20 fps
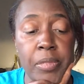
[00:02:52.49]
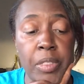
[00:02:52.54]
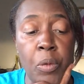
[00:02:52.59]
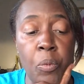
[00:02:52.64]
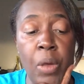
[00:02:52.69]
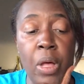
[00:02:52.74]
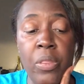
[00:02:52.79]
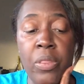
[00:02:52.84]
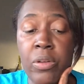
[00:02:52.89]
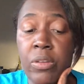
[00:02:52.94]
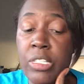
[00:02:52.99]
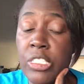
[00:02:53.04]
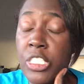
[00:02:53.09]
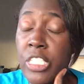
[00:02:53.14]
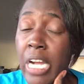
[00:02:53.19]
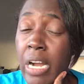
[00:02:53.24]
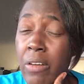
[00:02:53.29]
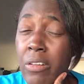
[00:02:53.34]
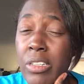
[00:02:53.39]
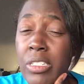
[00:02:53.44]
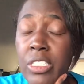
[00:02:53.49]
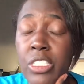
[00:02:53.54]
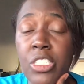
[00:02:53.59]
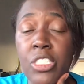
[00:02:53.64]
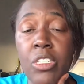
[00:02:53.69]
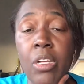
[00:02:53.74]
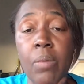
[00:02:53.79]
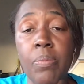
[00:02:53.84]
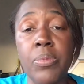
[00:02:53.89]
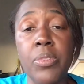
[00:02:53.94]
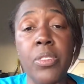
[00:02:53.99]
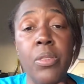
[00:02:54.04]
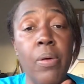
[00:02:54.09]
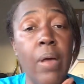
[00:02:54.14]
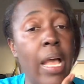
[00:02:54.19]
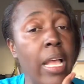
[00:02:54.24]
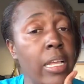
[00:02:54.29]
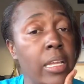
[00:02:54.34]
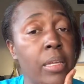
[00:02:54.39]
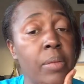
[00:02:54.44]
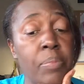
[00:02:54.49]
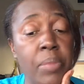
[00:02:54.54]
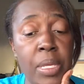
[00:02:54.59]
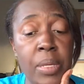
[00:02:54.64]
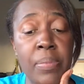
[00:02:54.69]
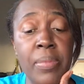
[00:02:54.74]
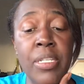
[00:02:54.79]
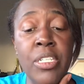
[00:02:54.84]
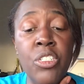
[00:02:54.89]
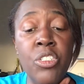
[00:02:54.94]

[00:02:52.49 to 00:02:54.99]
well, there are charity shops, so I could maybe